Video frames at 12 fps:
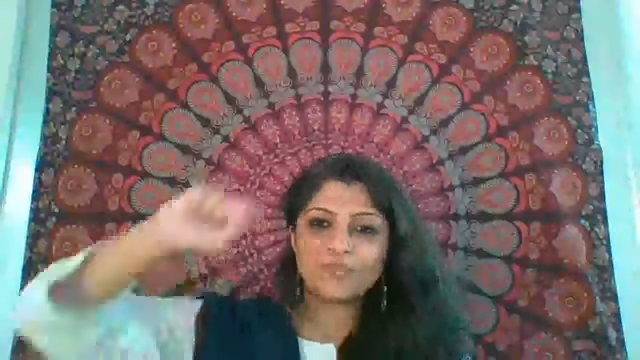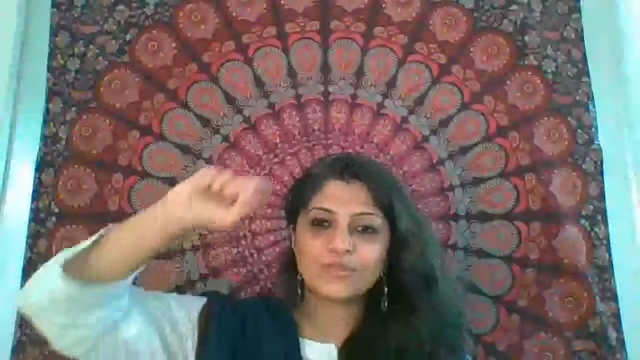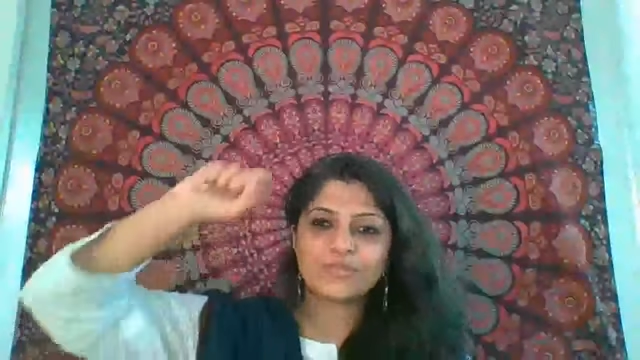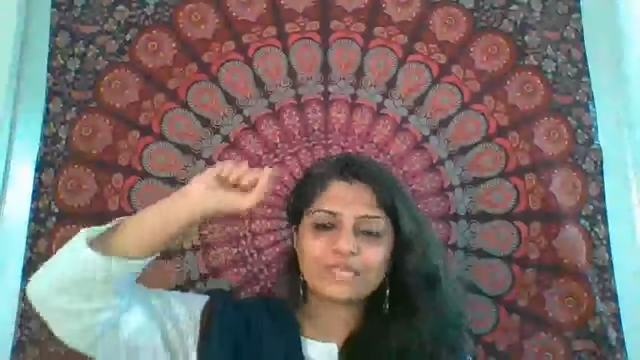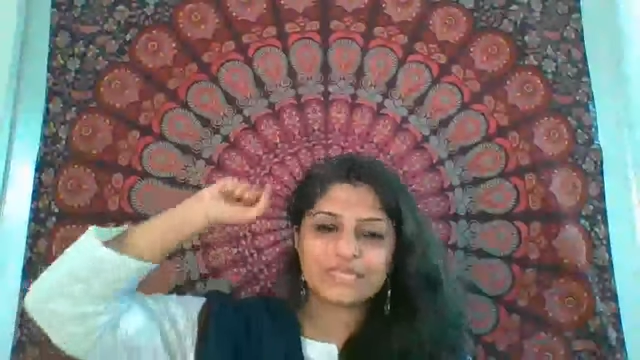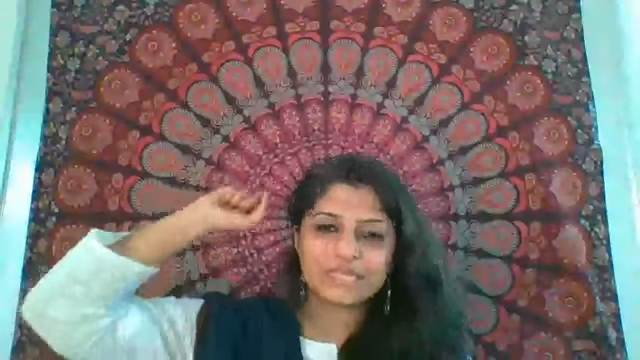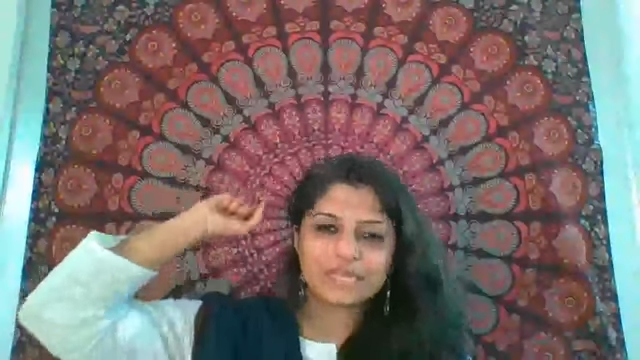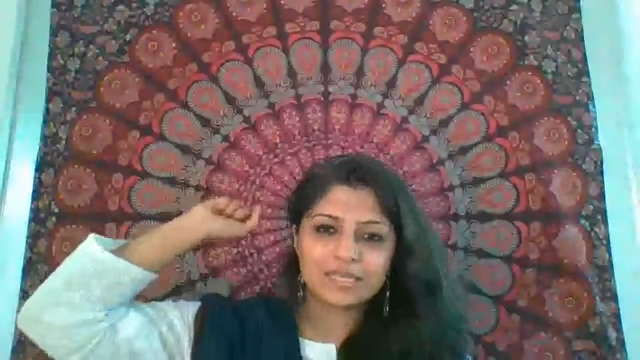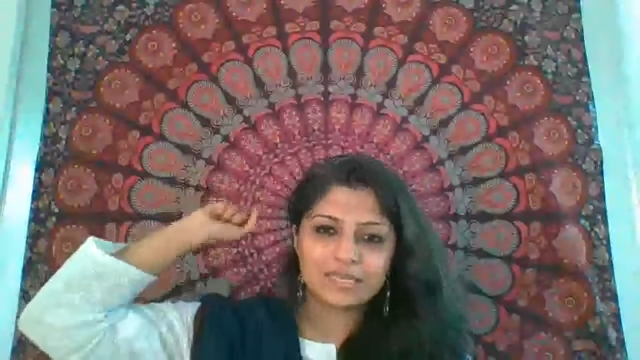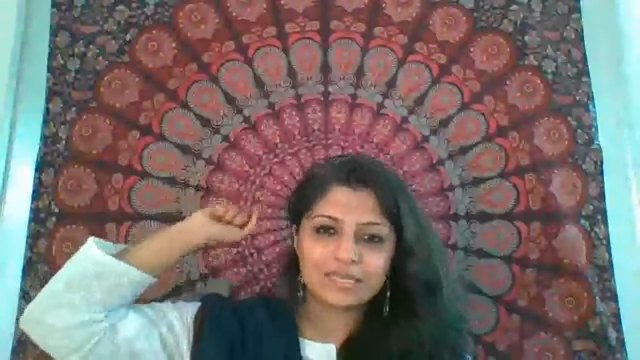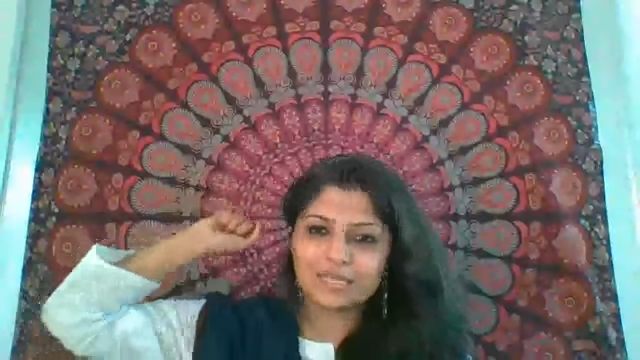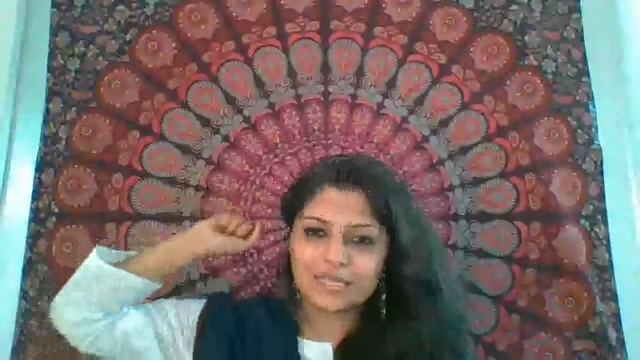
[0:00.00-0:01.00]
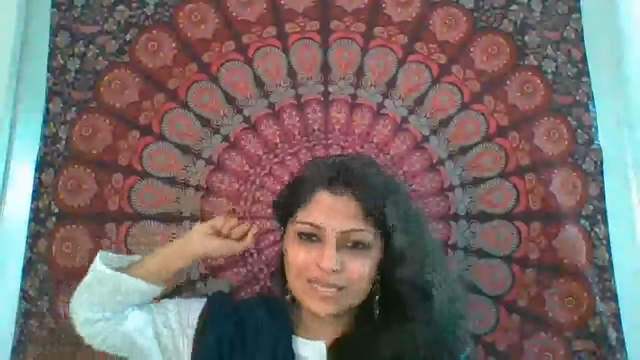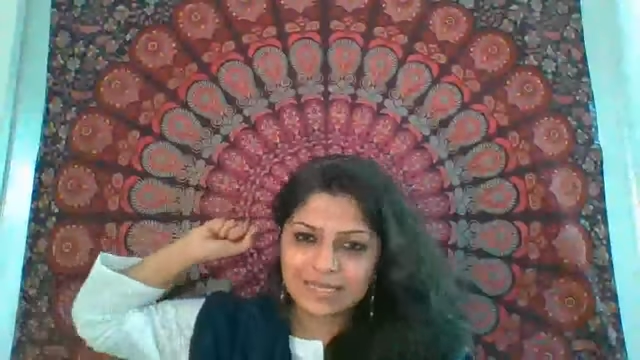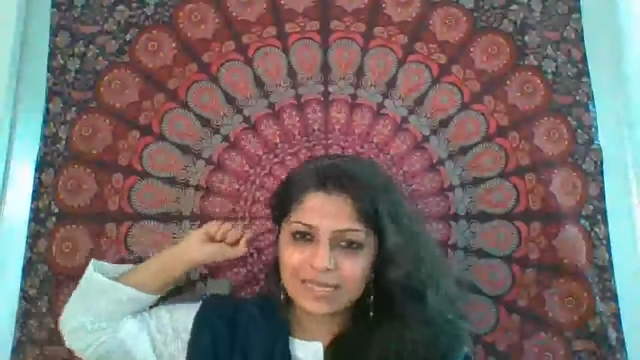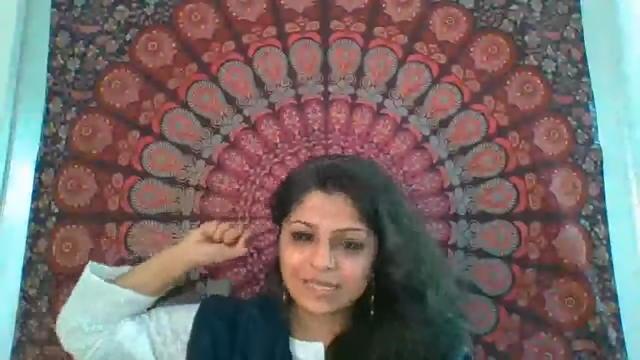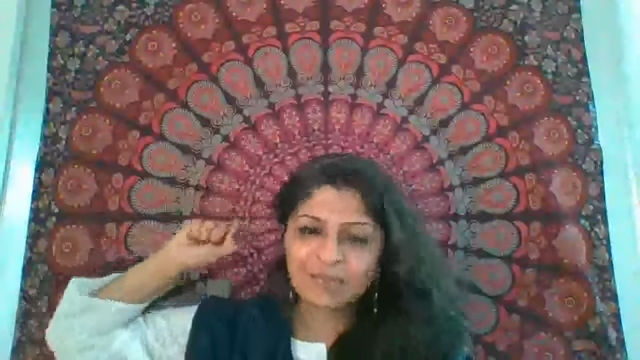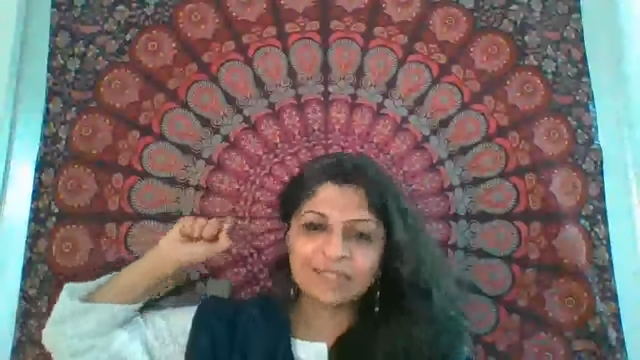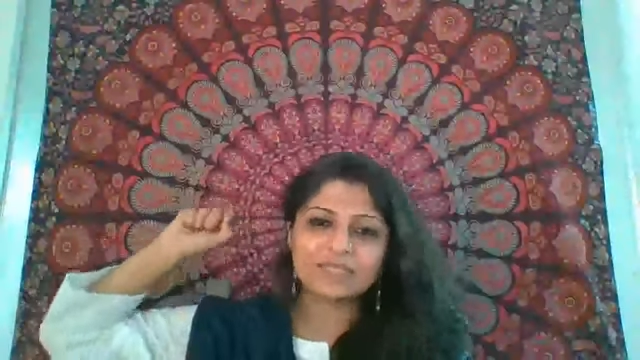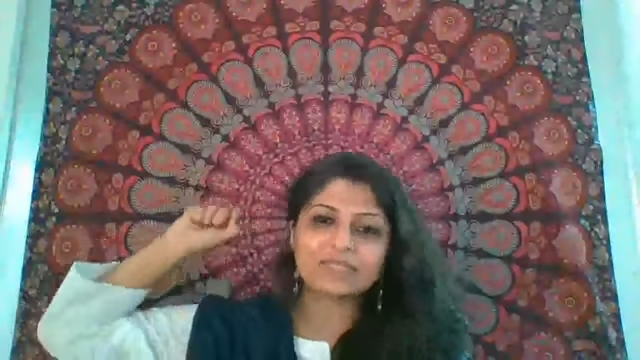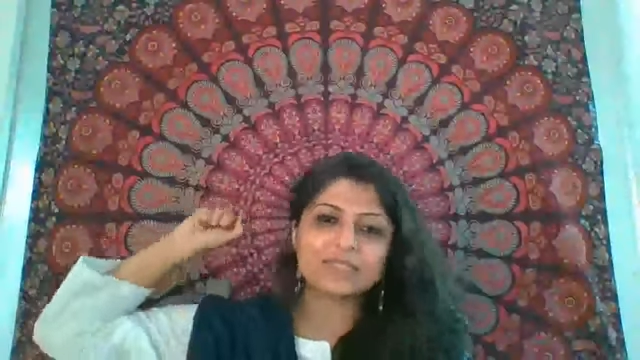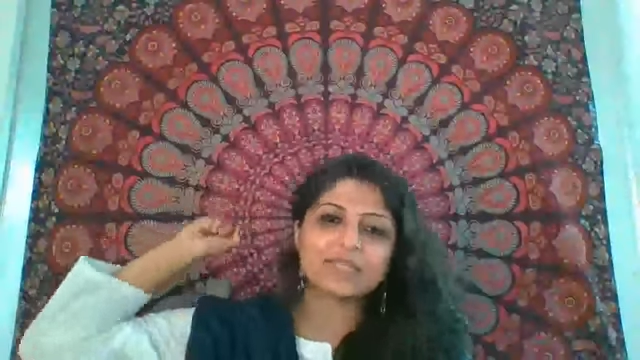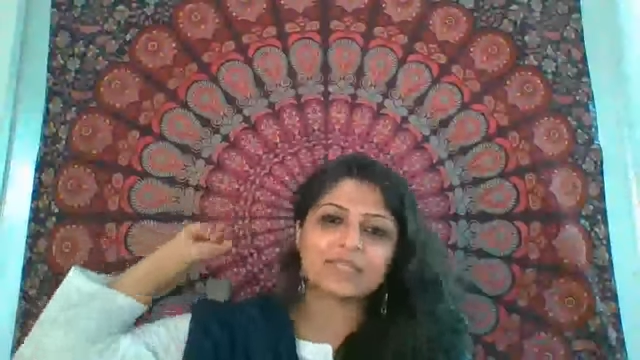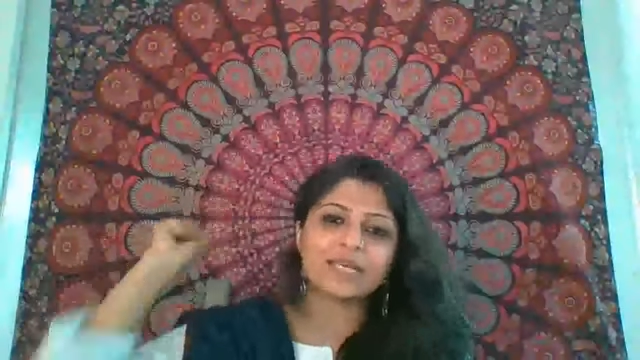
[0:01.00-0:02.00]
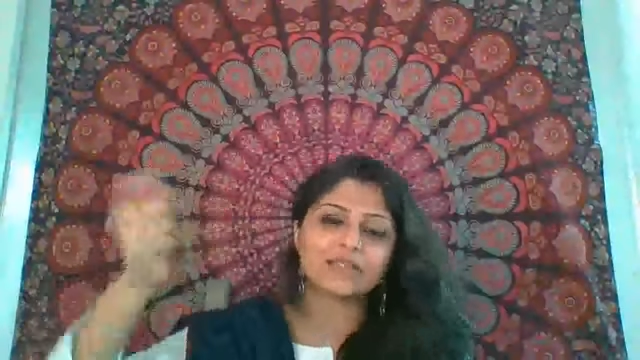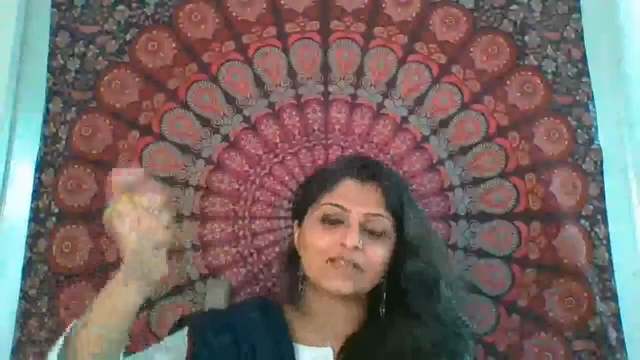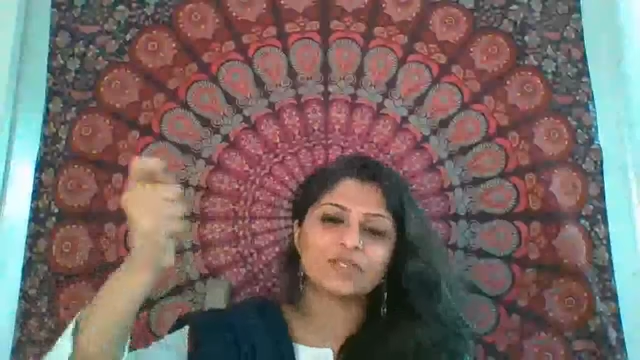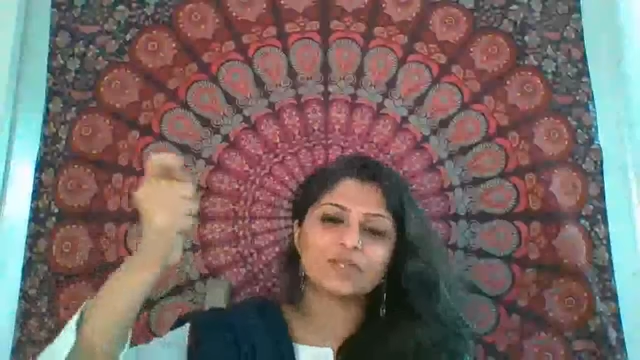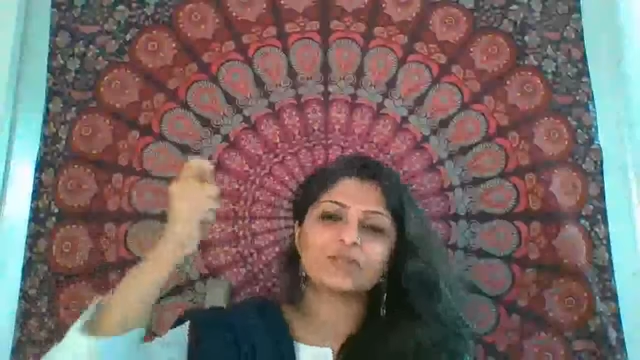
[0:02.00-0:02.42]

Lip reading: Just this excitement is a connection